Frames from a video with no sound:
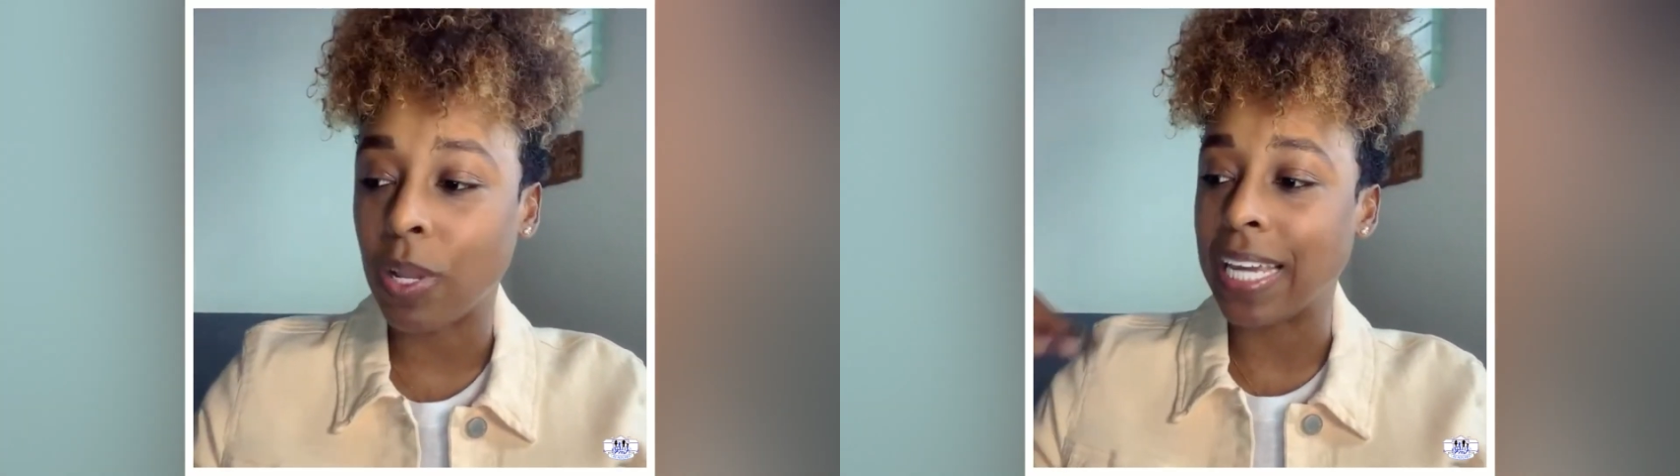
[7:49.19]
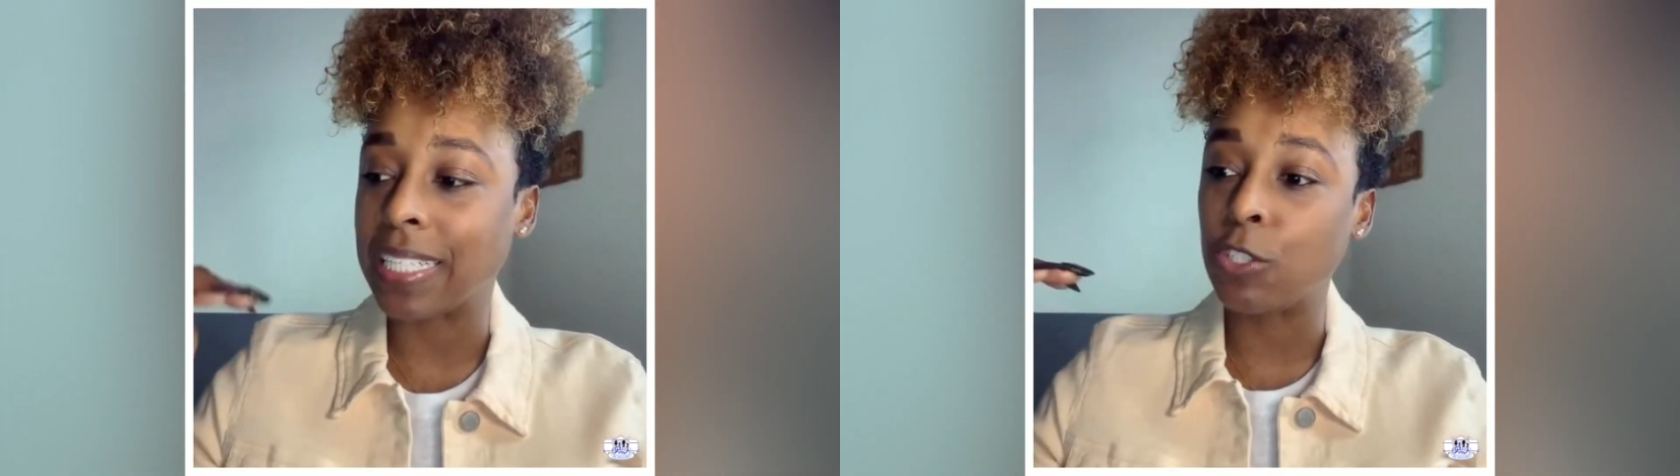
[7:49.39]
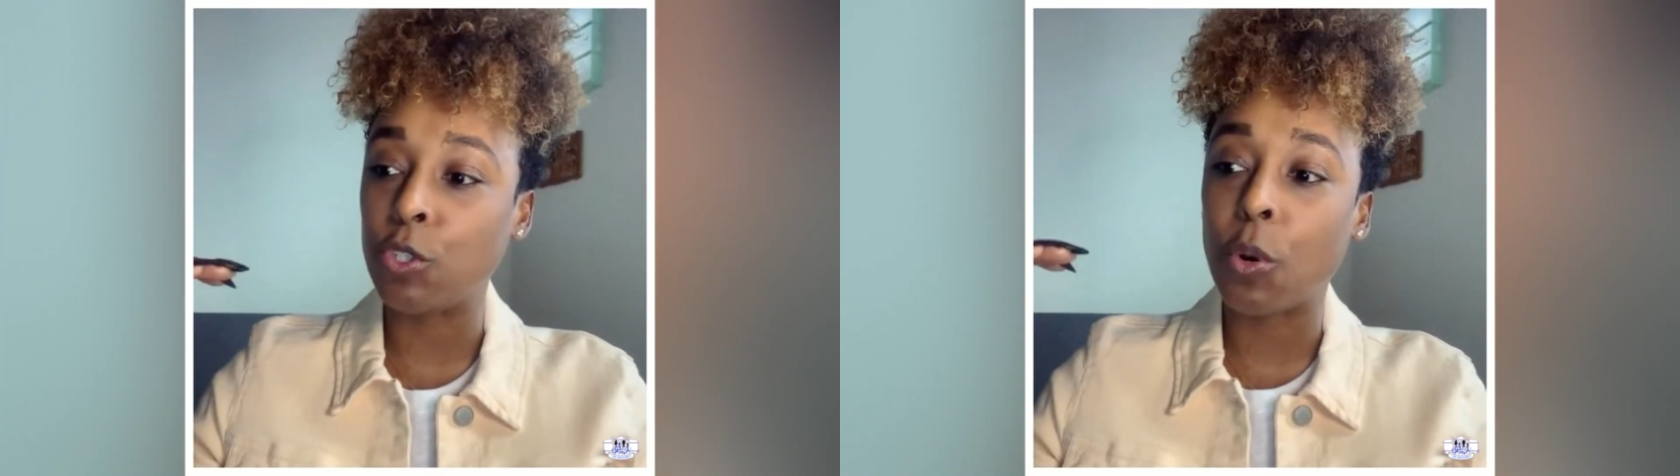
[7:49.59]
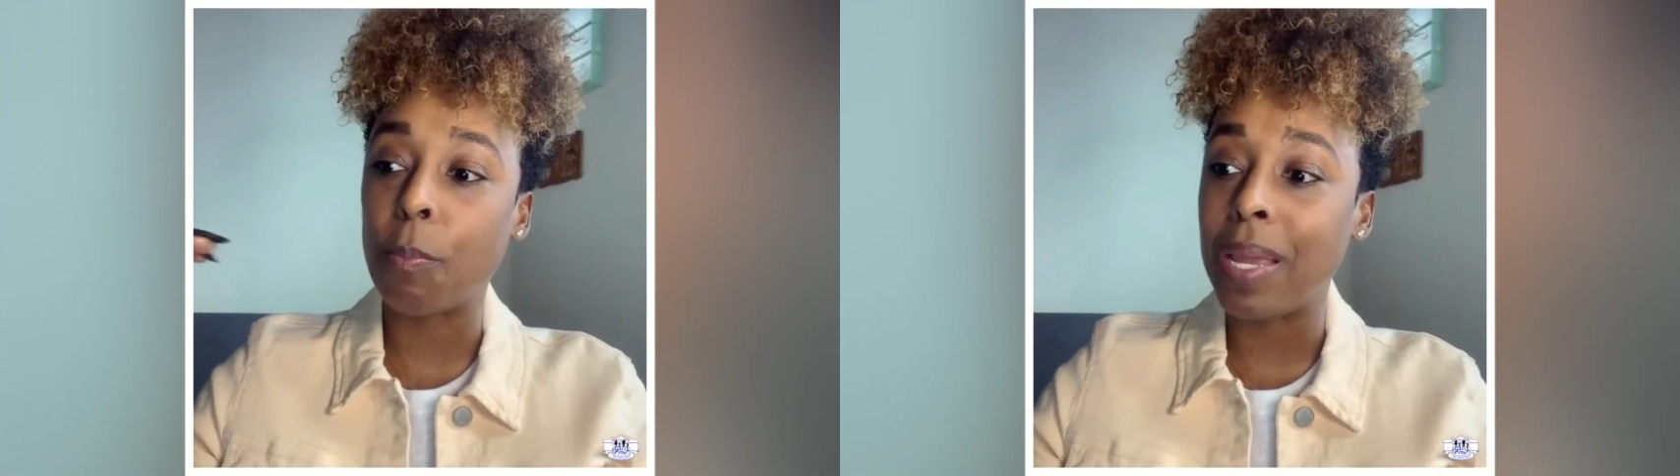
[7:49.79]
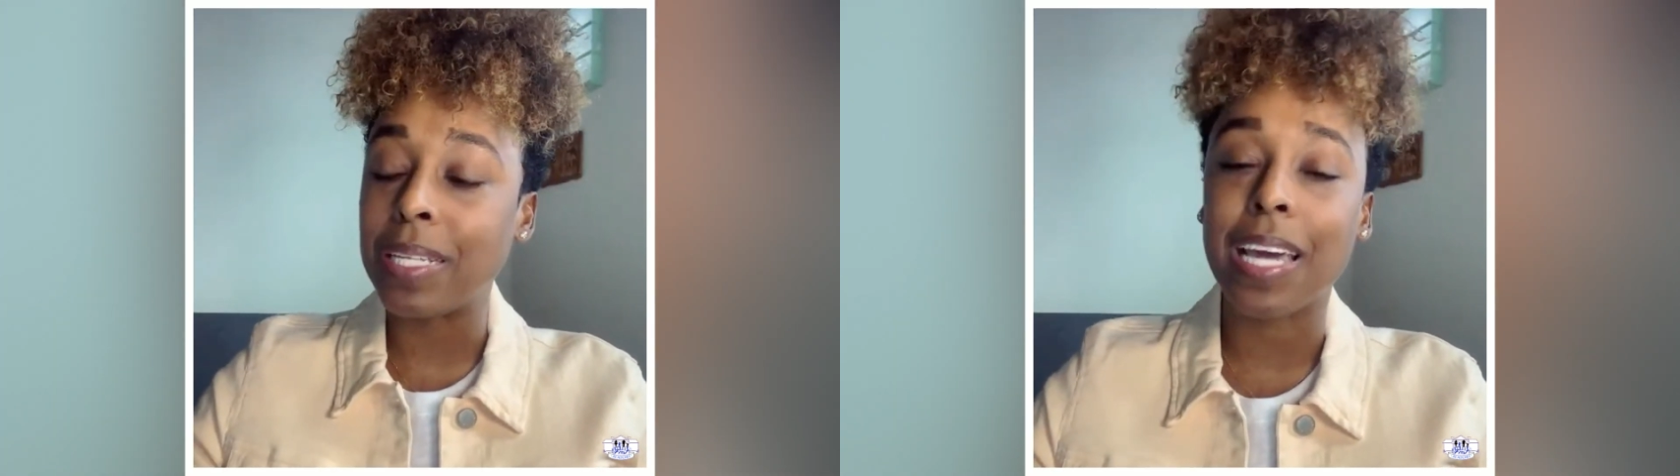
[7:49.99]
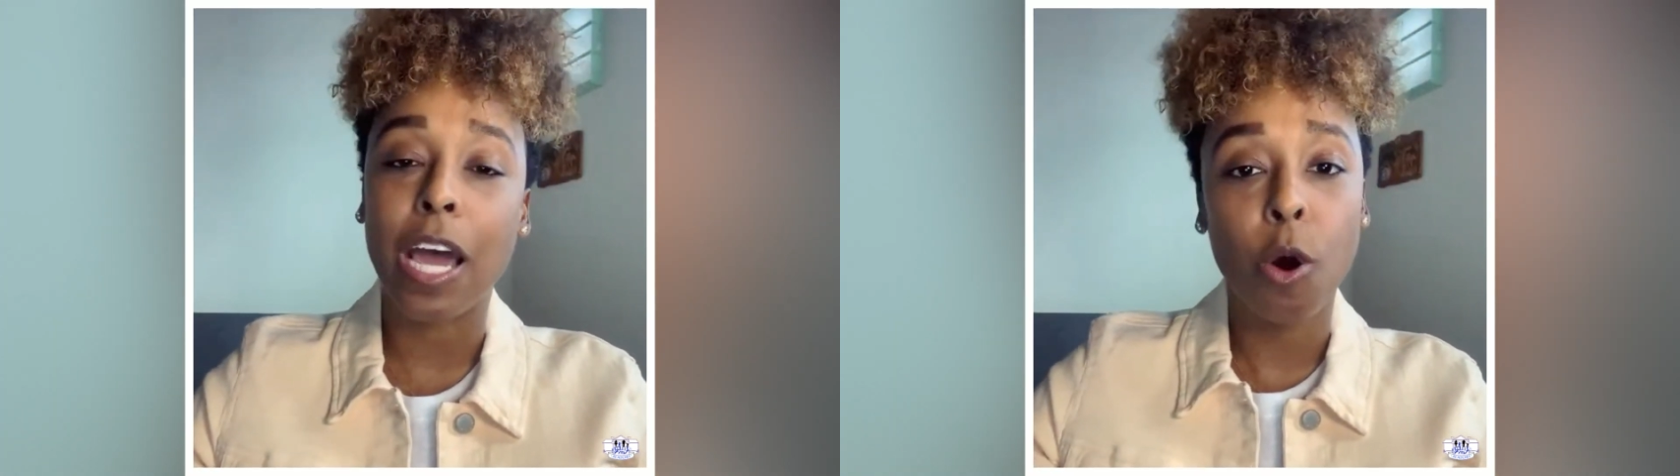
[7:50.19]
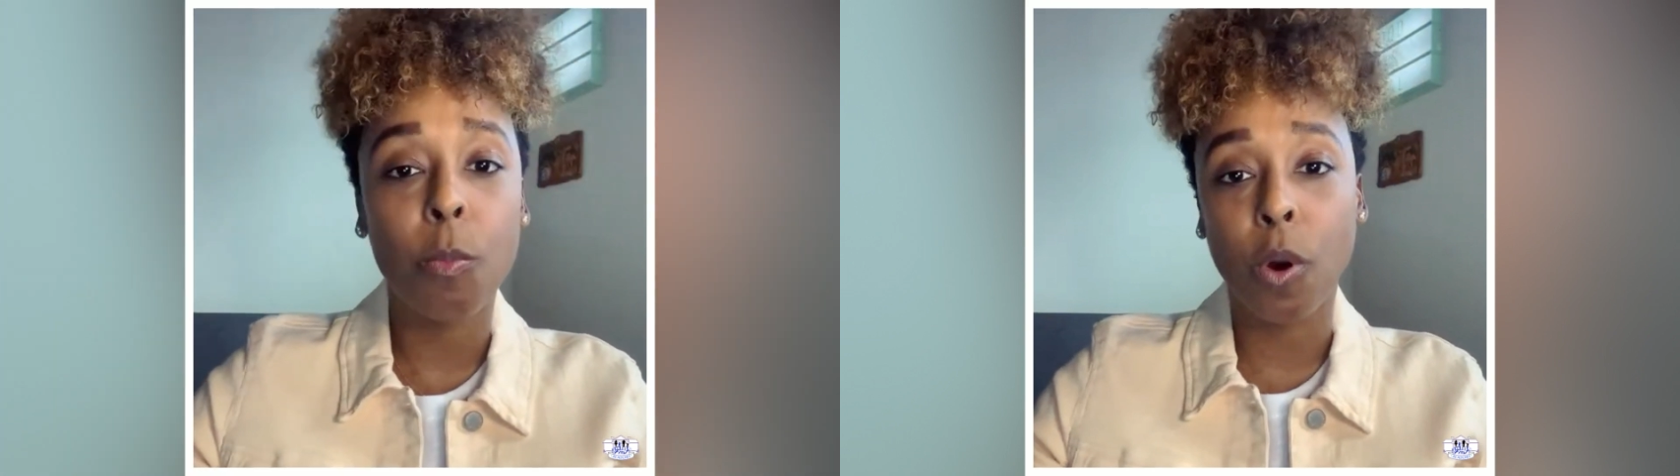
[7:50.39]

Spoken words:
like you're meant to help